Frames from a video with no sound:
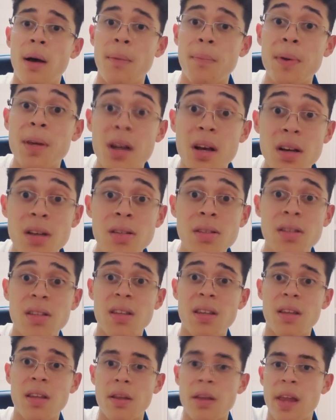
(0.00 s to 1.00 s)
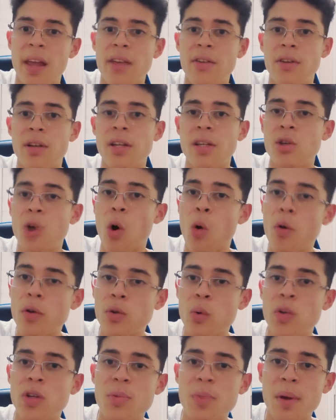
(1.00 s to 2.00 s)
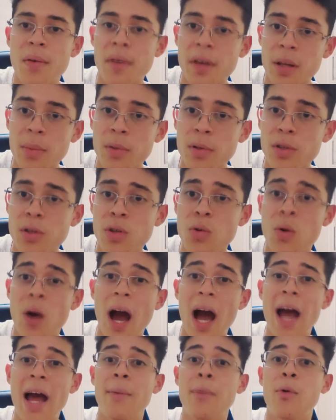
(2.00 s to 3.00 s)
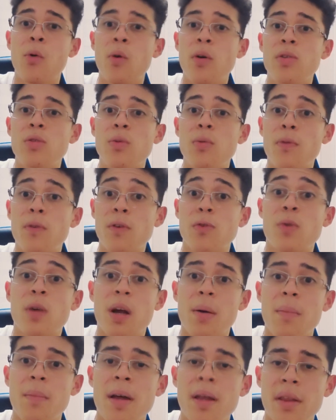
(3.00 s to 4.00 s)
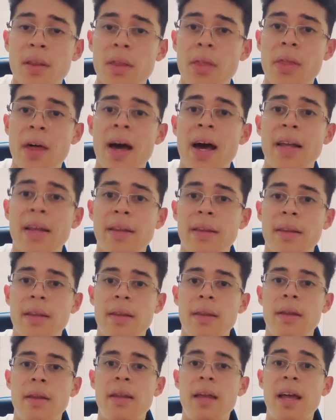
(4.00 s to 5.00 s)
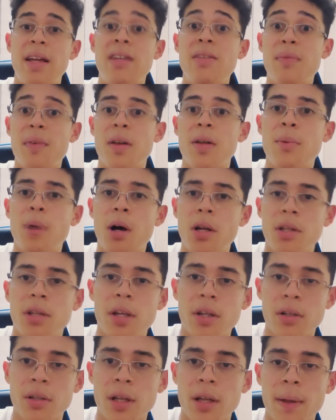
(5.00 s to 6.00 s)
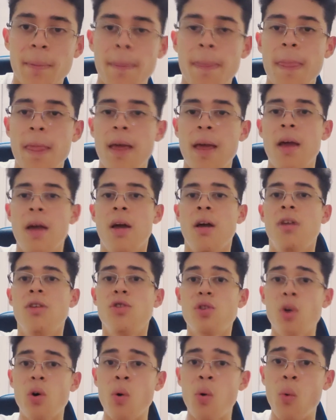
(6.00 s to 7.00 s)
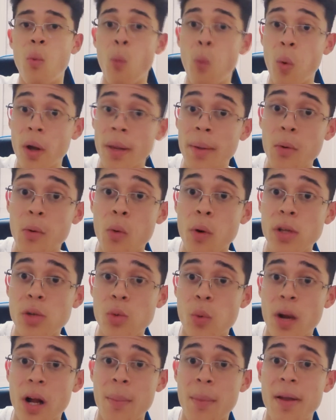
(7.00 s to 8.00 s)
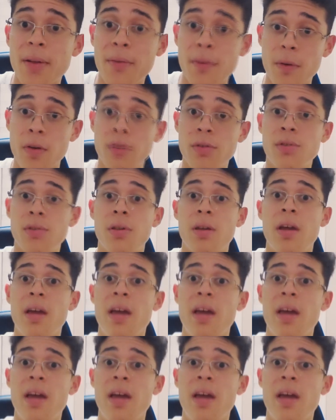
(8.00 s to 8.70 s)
because the internet is always going to be available to you, I'm going to first recommend that is available on the internet. So what I'm going to recommend first